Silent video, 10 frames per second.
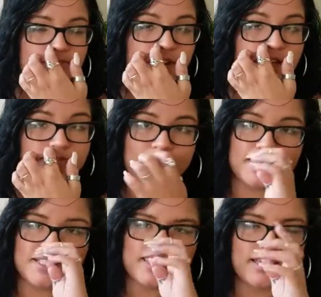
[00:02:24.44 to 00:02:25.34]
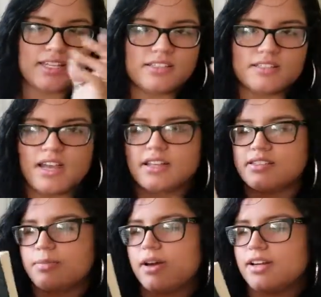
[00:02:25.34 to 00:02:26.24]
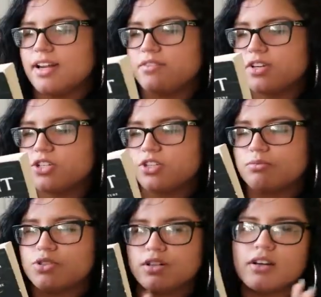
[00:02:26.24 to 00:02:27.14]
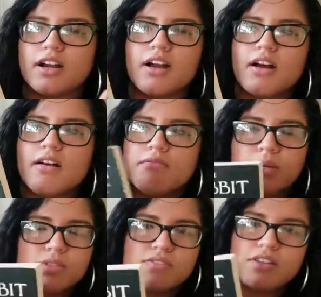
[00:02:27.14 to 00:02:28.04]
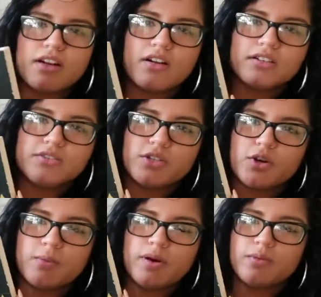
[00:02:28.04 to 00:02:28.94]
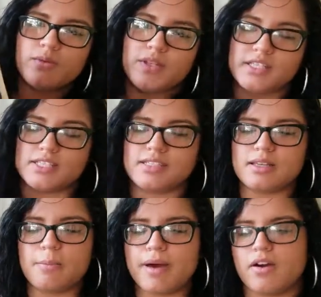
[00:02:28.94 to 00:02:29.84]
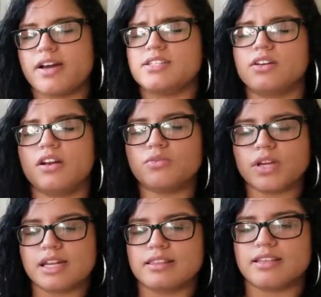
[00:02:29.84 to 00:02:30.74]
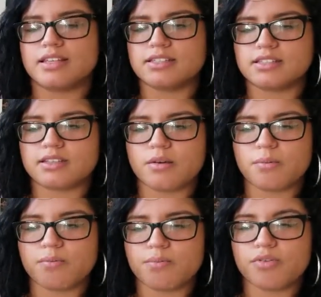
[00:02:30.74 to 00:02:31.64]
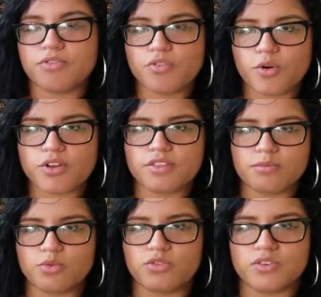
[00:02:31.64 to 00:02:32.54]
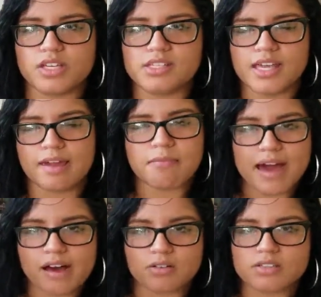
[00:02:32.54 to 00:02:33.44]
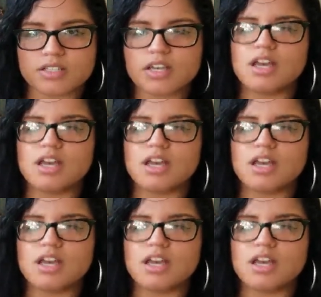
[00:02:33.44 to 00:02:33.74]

fun fantasy. It's it's about an adventure. I'm sure most, if not all of you, know about what this is about. I started reading this before the movies came out,